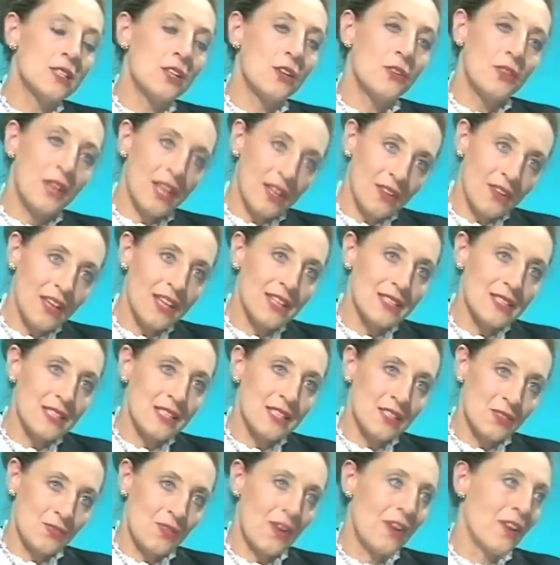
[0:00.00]
So that, that
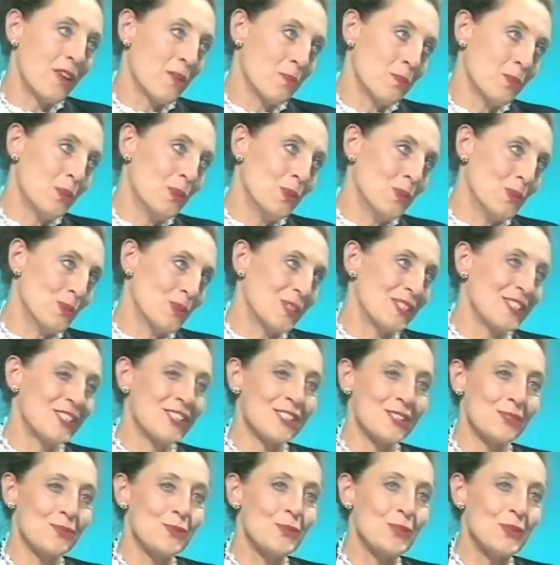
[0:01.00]
is very
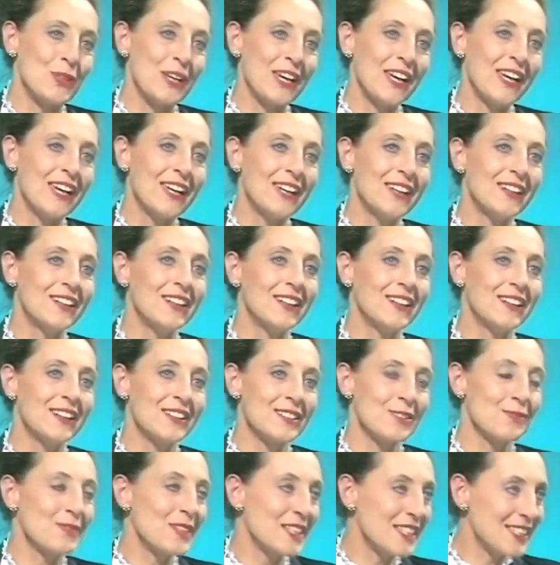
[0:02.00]
important, just walking in.
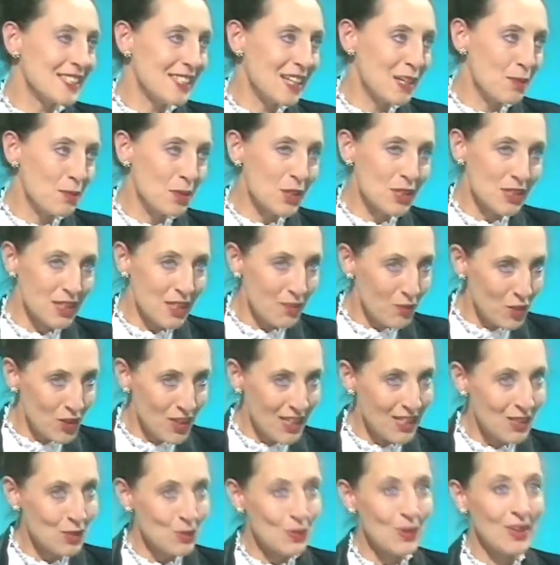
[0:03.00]
doesn't mean to say because
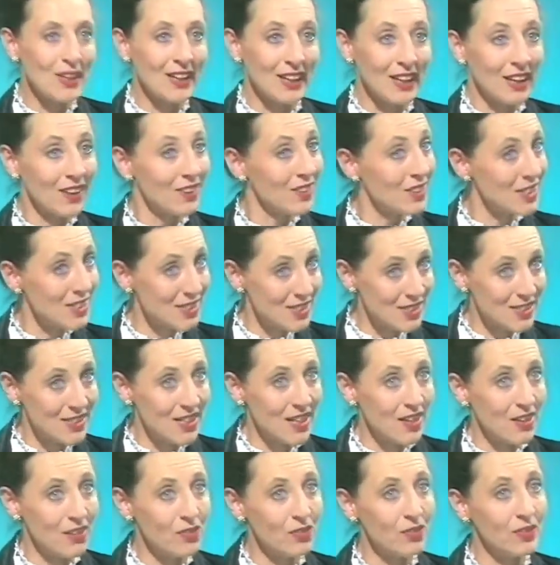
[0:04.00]
everything's working mm. that it's
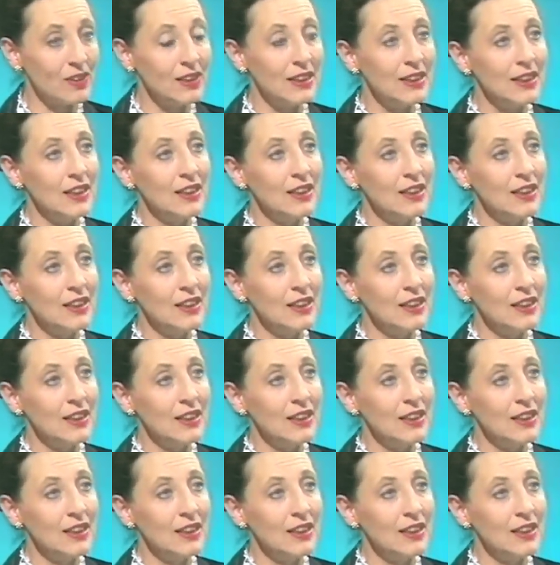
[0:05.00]
safe.